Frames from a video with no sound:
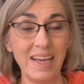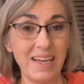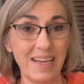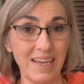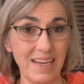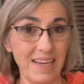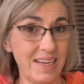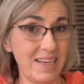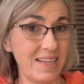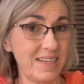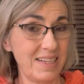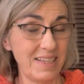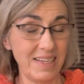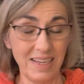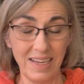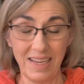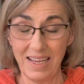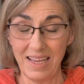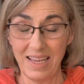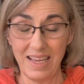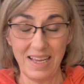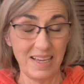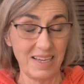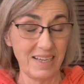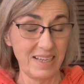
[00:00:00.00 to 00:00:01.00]
And
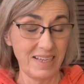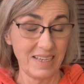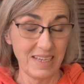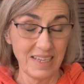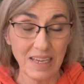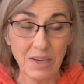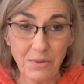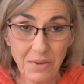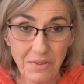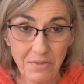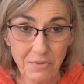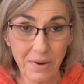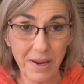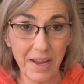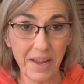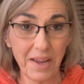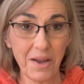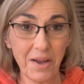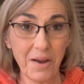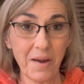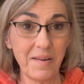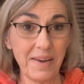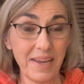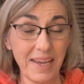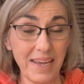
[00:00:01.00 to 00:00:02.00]
he was
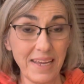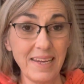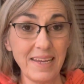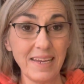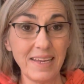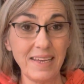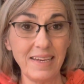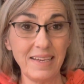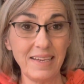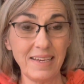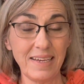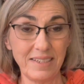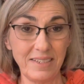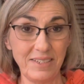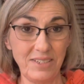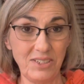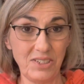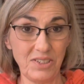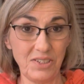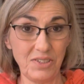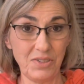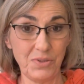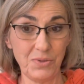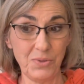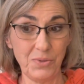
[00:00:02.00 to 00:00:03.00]
reincarnated
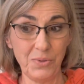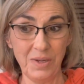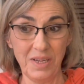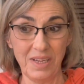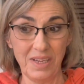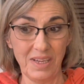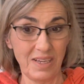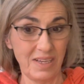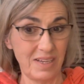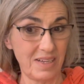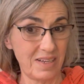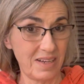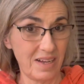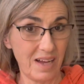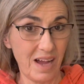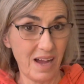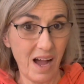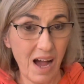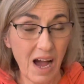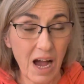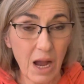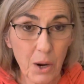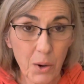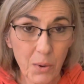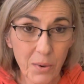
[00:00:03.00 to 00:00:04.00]
into
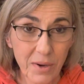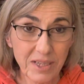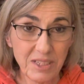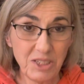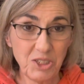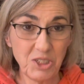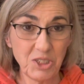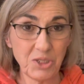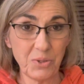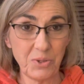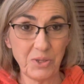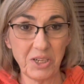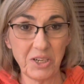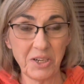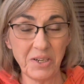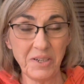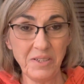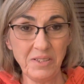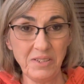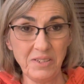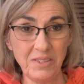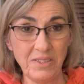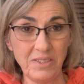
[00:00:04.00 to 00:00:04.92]
our junior,